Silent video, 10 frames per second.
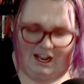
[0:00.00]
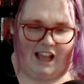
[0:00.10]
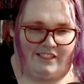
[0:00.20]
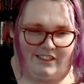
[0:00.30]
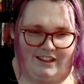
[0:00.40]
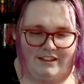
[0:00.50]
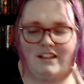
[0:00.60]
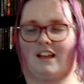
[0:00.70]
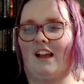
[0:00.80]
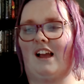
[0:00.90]
I think.
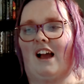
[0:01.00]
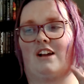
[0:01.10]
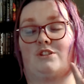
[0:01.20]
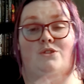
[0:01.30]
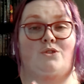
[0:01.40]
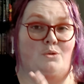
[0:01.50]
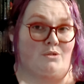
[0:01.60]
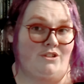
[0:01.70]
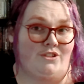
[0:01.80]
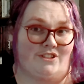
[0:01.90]

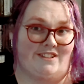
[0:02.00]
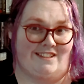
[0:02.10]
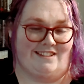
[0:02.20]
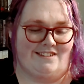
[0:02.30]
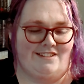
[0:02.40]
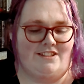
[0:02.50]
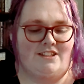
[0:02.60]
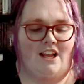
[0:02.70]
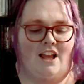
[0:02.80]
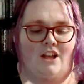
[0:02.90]
Torture scenes.
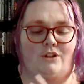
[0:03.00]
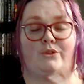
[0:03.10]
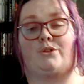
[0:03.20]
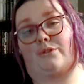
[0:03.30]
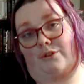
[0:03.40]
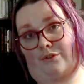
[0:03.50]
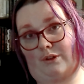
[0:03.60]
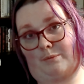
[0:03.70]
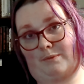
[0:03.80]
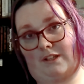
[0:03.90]
2 of
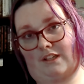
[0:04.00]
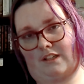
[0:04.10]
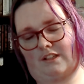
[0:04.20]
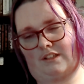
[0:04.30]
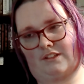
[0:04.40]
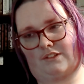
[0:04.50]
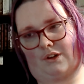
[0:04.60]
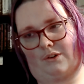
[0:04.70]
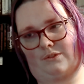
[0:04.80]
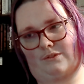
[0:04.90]
them.
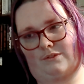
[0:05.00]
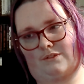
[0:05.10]
No.